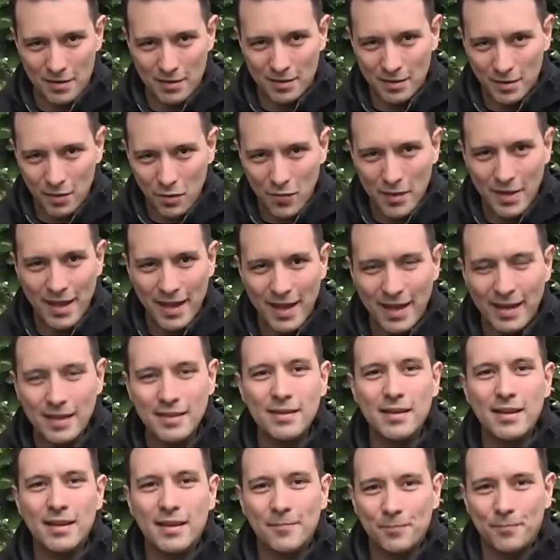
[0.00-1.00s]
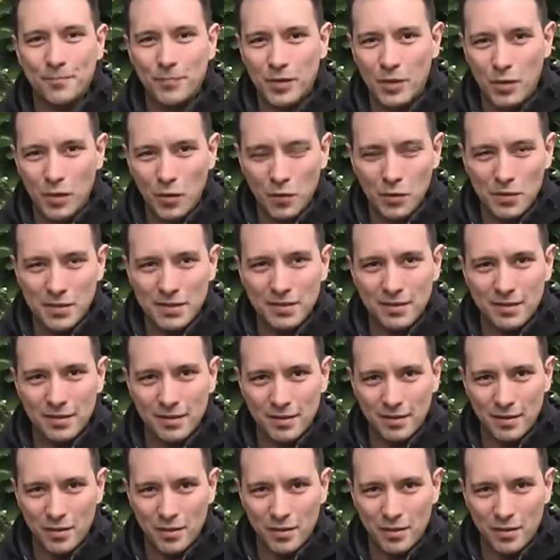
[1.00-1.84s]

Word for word: So again, use